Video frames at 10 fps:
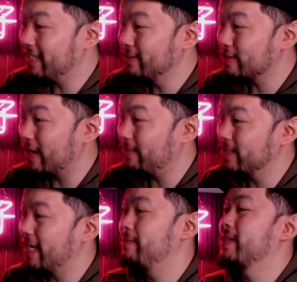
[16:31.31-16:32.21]
who
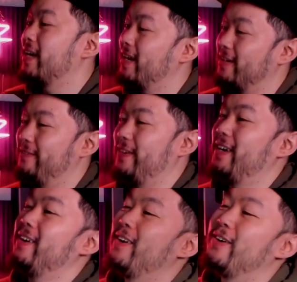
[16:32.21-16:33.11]
scrambled down, but
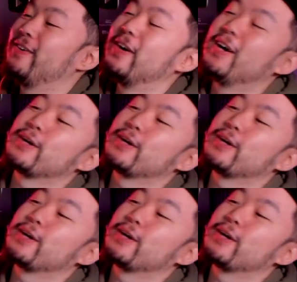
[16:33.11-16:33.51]
Cannavaro.